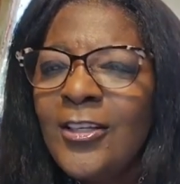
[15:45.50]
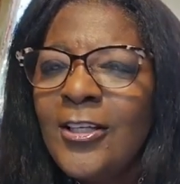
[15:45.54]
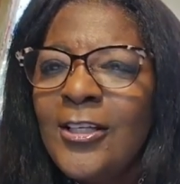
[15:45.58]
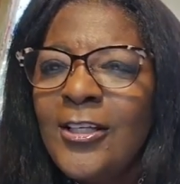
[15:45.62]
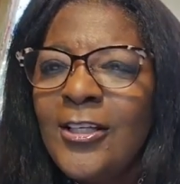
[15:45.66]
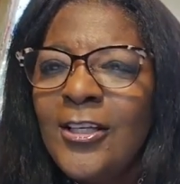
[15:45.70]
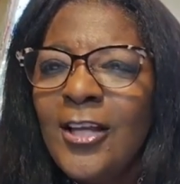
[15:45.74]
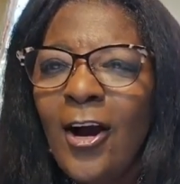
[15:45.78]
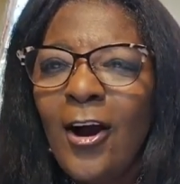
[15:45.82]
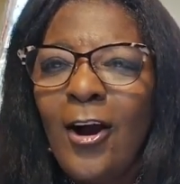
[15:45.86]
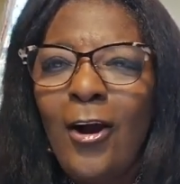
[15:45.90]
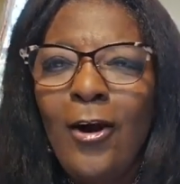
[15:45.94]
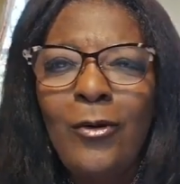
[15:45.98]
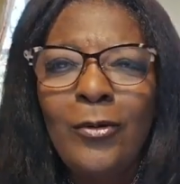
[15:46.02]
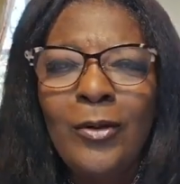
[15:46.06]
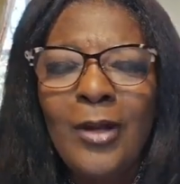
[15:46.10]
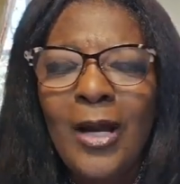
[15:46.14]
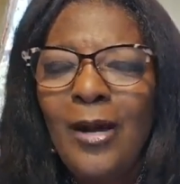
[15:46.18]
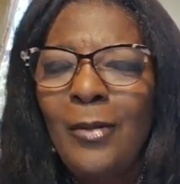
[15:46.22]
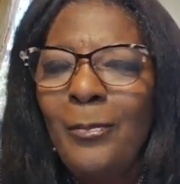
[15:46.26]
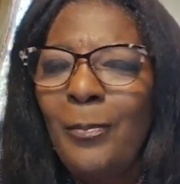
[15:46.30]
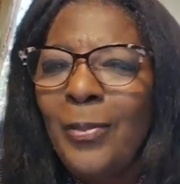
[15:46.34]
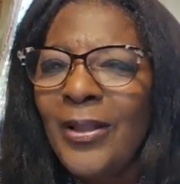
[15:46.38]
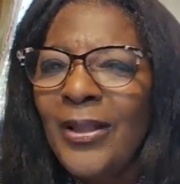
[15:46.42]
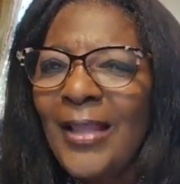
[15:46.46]
don't
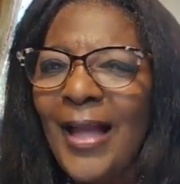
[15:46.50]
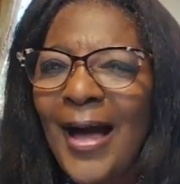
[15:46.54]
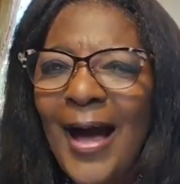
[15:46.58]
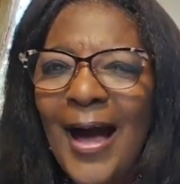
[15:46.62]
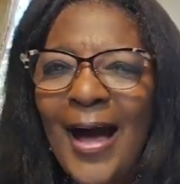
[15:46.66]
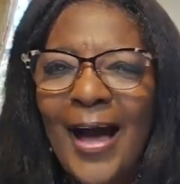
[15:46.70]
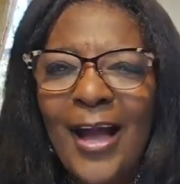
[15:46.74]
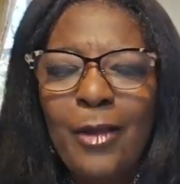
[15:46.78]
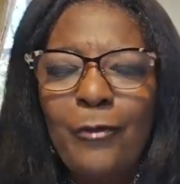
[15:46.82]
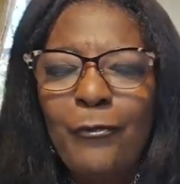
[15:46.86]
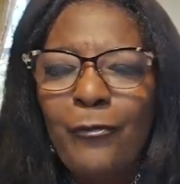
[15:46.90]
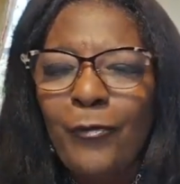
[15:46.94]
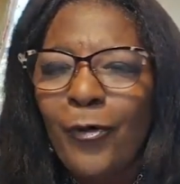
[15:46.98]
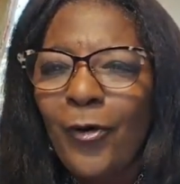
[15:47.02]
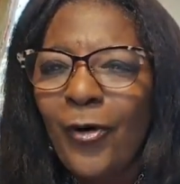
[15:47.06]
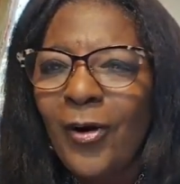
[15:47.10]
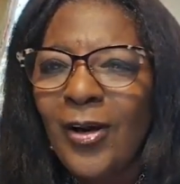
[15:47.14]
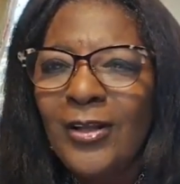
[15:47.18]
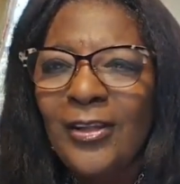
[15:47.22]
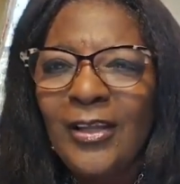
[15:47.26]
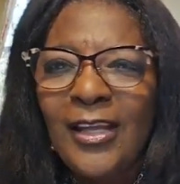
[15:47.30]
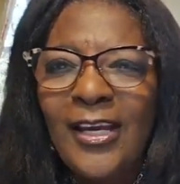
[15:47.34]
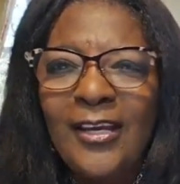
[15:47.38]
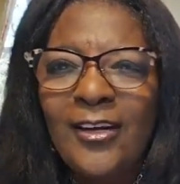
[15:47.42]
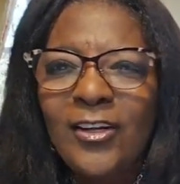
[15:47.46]
apply for a
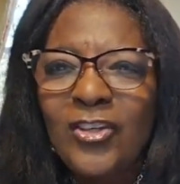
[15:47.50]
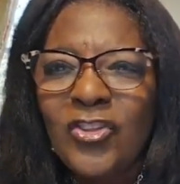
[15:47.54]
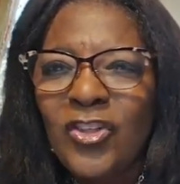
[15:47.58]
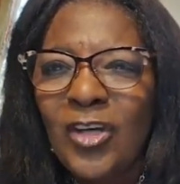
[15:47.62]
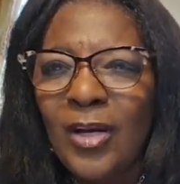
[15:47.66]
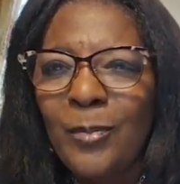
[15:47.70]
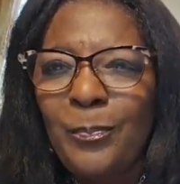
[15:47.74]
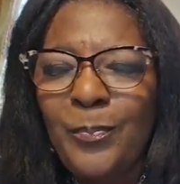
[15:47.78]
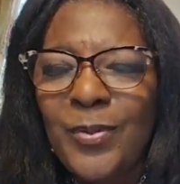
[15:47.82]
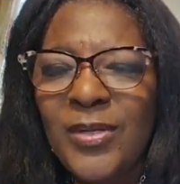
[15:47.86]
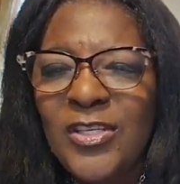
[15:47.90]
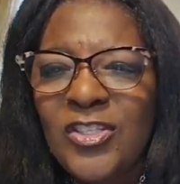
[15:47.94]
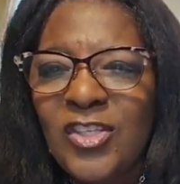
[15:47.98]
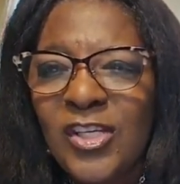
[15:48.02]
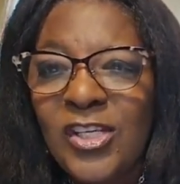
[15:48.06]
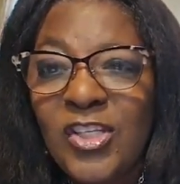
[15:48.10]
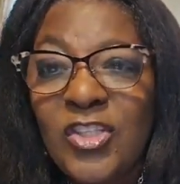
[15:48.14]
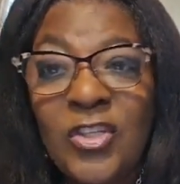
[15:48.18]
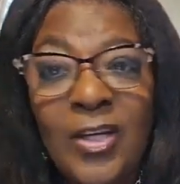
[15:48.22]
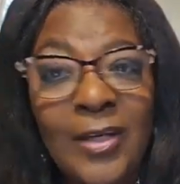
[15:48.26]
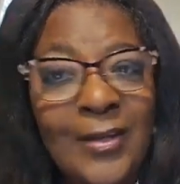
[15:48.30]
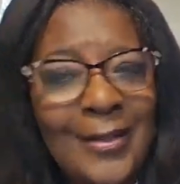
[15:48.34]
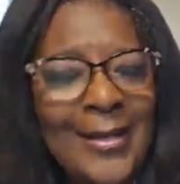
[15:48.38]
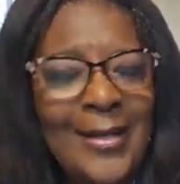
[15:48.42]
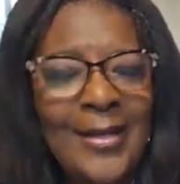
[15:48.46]
leadership
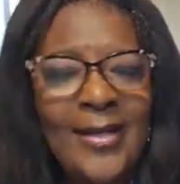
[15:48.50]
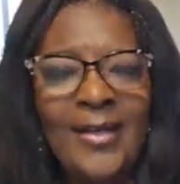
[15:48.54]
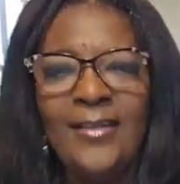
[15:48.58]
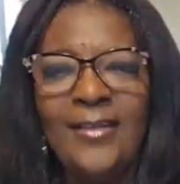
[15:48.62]
position.